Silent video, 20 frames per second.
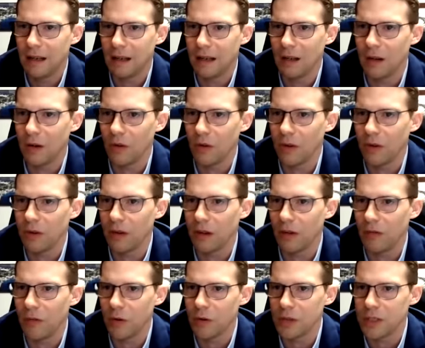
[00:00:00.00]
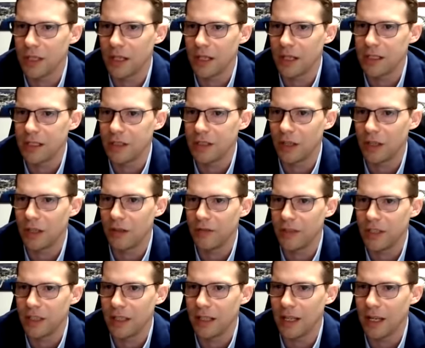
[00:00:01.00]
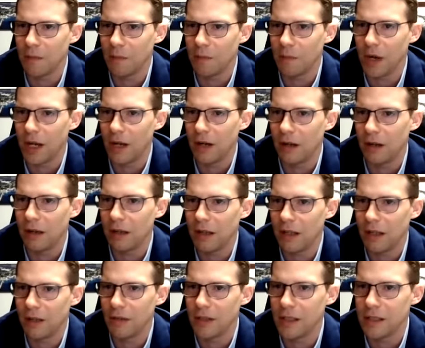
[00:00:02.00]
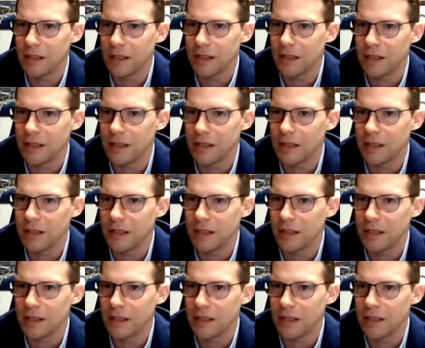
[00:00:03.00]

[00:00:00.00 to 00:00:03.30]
of those that I serve to get better in this.